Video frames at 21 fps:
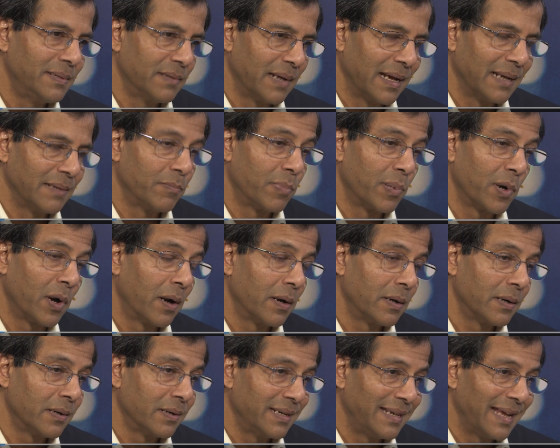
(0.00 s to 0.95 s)
and
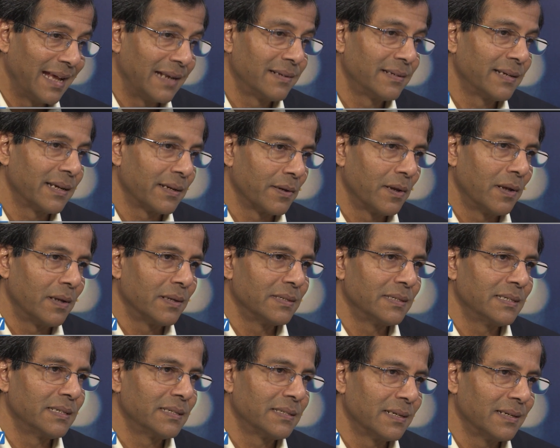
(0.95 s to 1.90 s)
broader Dell
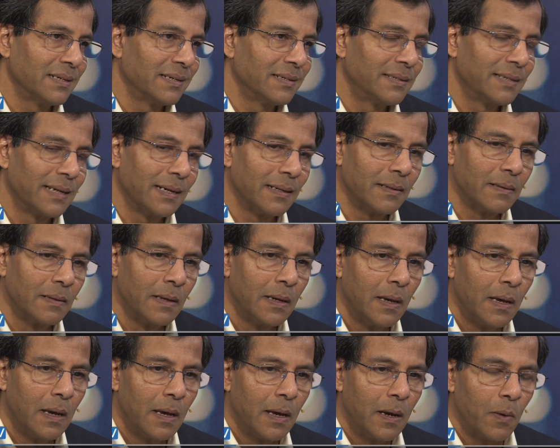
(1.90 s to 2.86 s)
technologies and Intel,
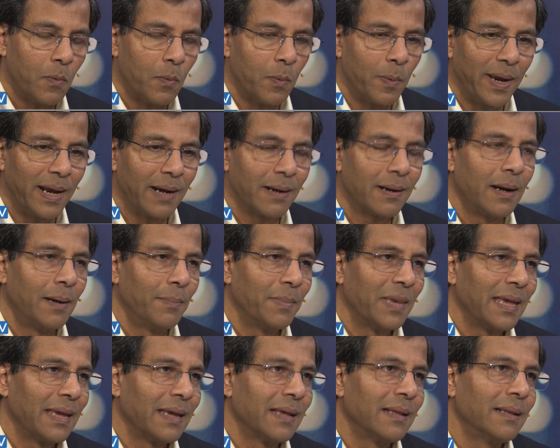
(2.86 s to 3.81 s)
we're
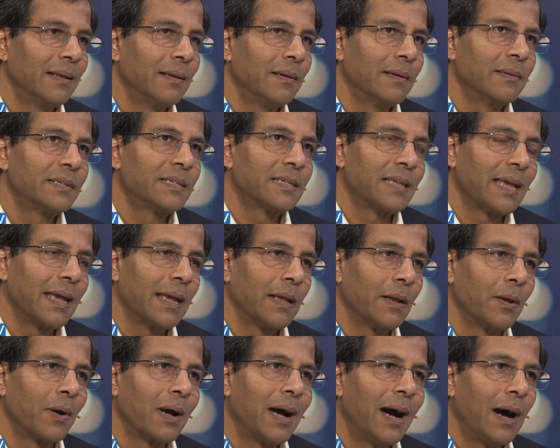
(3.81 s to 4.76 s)
coming in
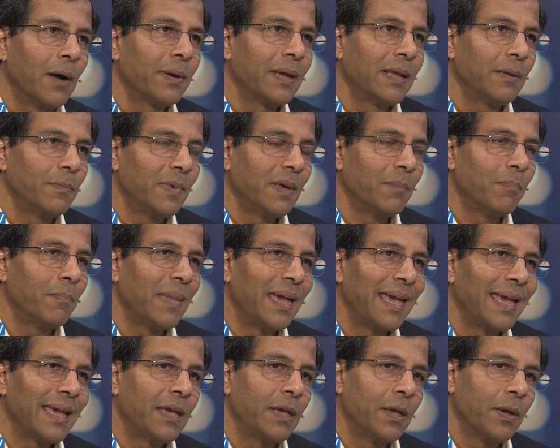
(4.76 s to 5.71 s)
saying, look, how can we
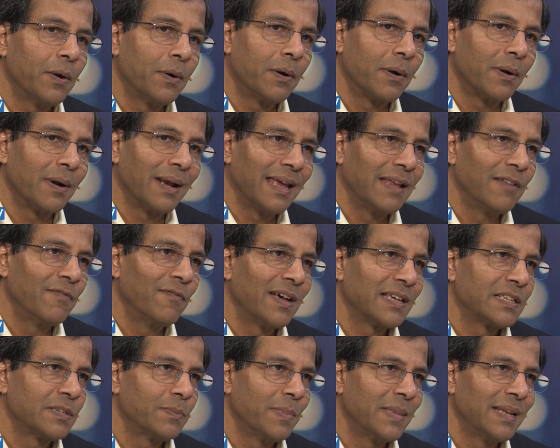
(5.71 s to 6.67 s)
make your
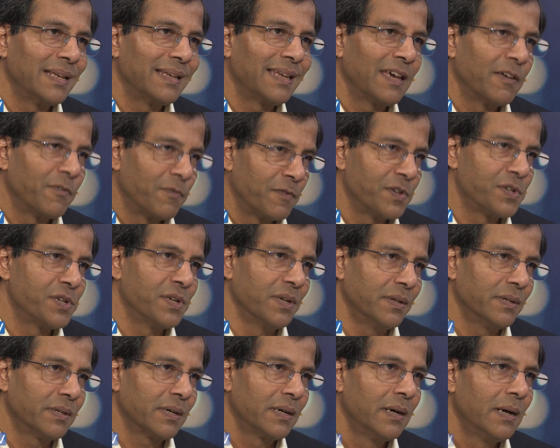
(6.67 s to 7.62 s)
investment
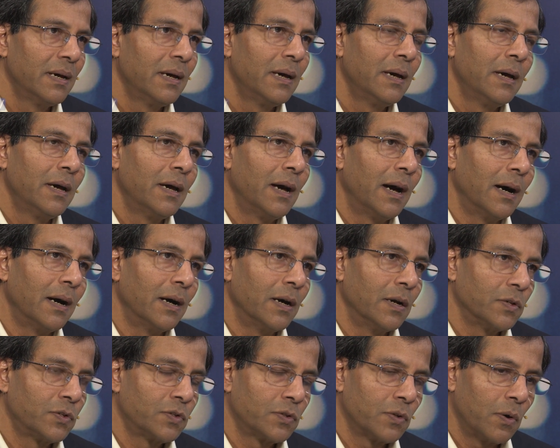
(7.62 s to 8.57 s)
efficient?
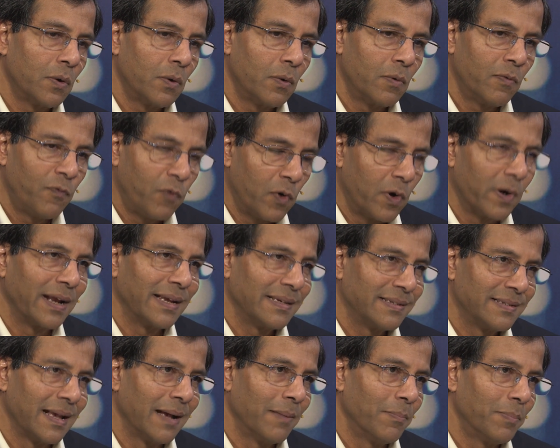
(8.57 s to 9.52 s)
So for
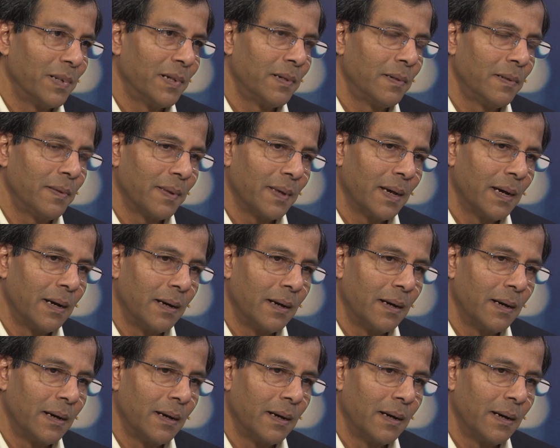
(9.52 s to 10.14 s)
example,